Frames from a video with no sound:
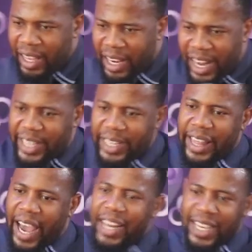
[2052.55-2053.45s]
like
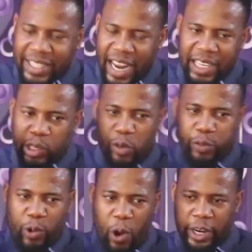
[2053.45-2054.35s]
the understanding of
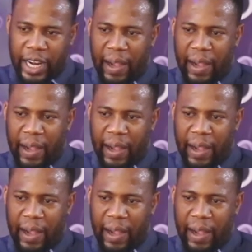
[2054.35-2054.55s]
God.